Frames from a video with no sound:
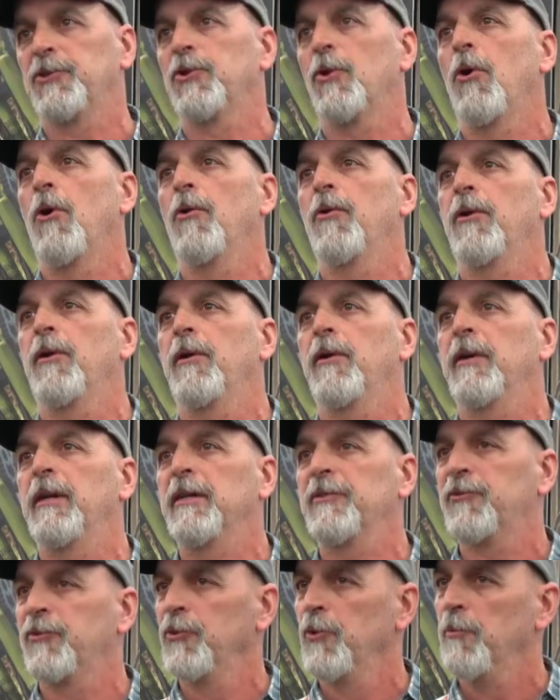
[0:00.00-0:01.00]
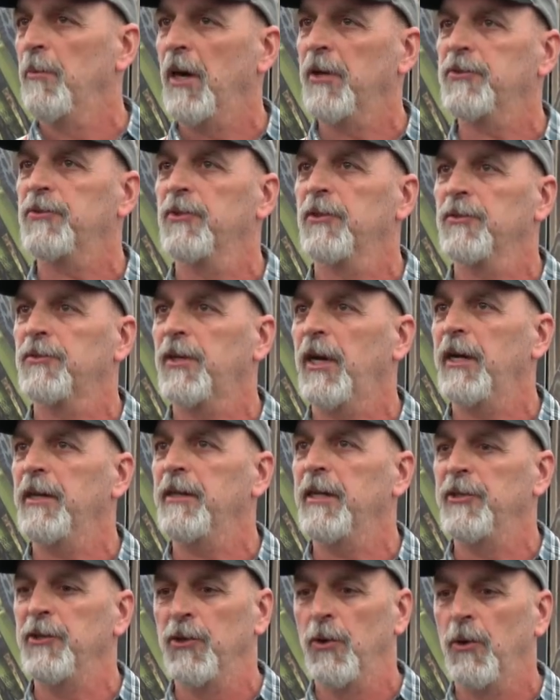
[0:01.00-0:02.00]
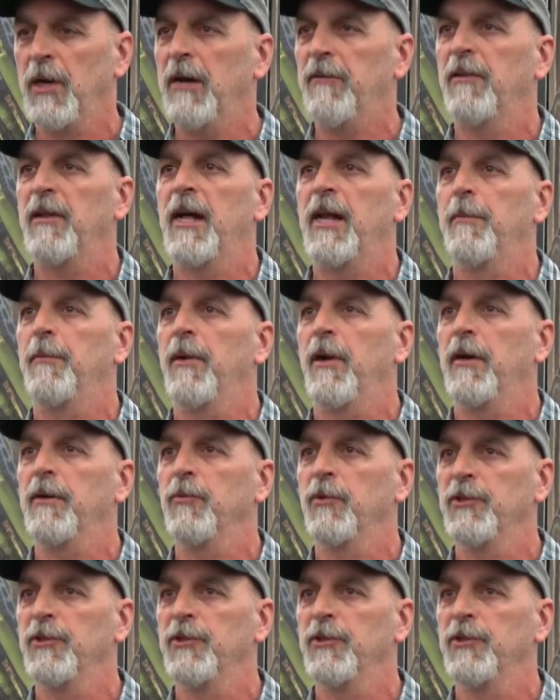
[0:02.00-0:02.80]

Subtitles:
shoulder and it's through muscle and tight and you don't have a lot of blood,